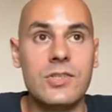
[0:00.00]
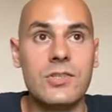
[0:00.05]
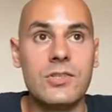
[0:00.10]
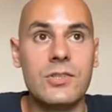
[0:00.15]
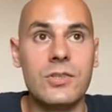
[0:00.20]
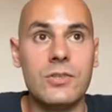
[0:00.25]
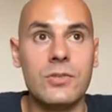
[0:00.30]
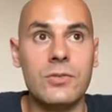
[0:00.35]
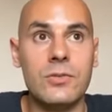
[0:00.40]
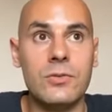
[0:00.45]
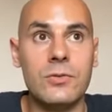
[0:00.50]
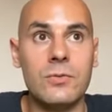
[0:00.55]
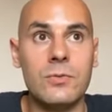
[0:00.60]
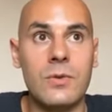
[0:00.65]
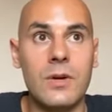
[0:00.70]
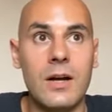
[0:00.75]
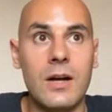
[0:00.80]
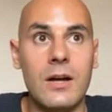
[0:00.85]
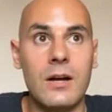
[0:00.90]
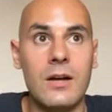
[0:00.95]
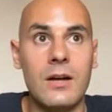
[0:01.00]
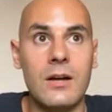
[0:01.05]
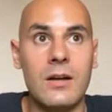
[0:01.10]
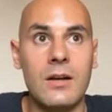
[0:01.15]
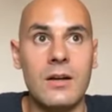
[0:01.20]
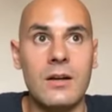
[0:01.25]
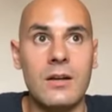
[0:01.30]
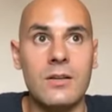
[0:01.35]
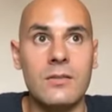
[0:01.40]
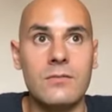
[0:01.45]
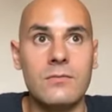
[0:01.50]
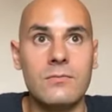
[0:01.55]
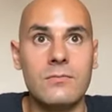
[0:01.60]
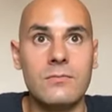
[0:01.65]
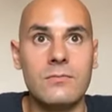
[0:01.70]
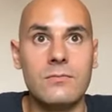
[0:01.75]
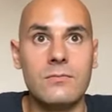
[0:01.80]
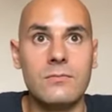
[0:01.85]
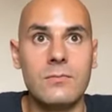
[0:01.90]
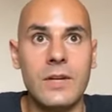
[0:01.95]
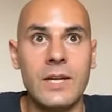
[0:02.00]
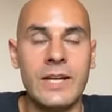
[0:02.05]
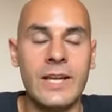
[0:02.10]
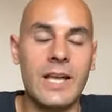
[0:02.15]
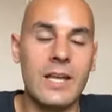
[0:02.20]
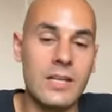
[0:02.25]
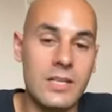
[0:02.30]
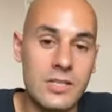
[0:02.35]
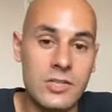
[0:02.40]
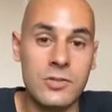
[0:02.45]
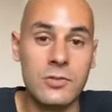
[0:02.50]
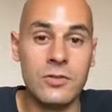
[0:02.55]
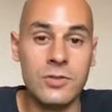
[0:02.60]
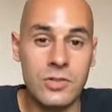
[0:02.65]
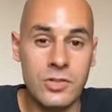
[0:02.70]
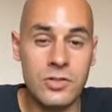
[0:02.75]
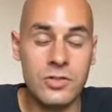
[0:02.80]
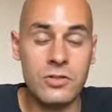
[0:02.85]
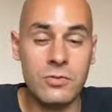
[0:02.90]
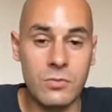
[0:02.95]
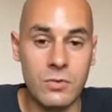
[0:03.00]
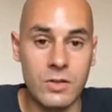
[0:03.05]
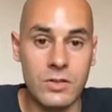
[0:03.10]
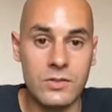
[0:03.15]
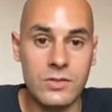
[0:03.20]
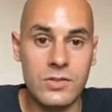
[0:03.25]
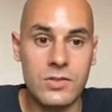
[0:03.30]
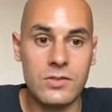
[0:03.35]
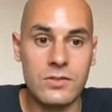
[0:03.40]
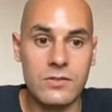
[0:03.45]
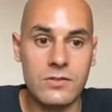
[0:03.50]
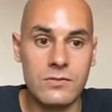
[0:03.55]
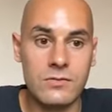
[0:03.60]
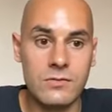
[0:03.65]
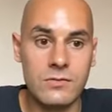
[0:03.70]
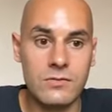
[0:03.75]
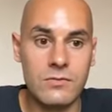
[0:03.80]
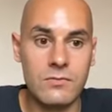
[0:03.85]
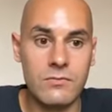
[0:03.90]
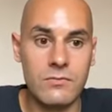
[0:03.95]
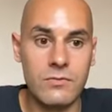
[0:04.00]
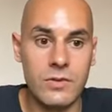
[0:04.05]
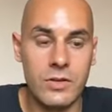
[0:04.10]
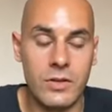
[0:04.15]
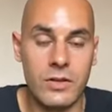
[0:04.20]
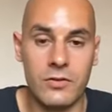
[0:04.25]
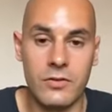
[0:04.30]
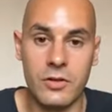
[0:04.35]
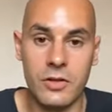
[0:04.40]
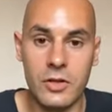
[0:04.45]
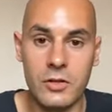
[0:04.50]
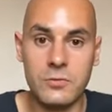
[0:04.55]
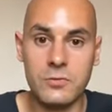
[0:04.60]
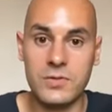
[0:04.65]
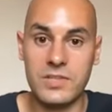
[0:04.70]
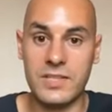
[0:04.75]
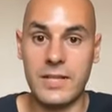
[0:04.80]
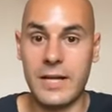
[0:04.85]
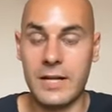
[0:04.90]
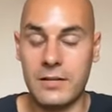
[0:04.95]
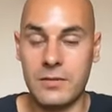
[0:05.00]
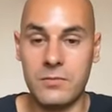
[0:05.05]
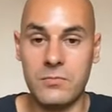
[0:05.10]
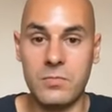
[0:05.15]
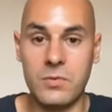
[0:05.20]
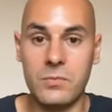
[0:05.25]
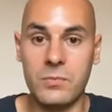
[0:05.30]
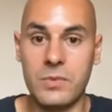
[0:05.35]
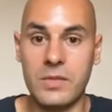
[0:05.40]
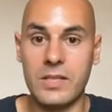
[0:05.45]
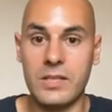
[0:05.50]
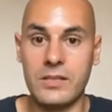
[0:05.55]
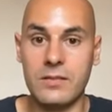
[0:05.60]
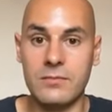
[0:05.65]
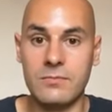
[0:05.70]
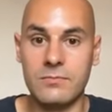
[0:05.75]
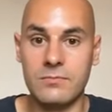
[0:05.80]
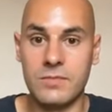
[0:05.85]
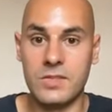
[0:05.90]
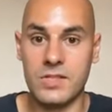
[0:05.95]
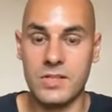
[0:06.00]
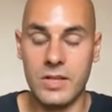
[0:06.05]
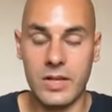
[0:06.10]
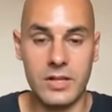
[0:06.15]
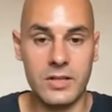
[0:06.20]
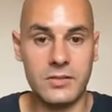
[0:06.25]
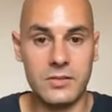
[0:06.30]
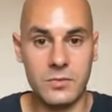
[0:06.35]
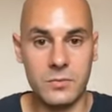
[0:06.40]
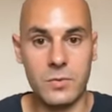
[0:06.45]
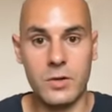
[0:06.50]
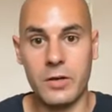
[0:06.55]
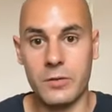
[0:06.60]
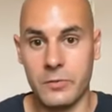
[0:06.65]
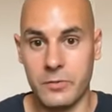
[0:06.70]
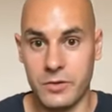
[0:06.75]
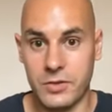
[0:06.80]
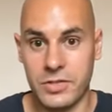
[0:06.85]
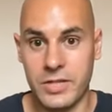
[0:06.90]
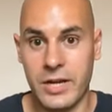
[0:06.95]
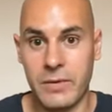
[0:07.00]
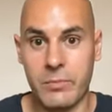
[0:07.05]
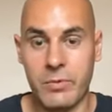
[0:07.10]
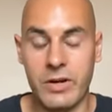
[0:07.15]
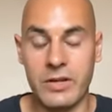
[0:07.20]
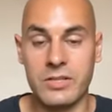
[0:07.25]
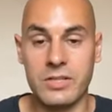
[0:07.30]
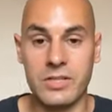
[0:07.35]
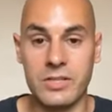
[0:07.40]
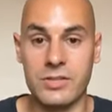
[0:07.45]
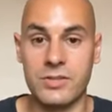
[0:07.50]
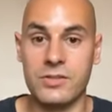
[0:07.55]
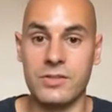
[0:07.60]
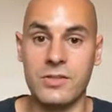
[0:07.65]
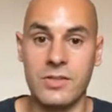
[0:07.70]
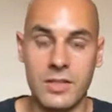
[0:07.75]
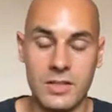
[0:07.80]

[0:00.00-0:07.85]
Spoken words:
to, again, it's not as nuanced. The gold standard would be deciding to work with a check practitioner so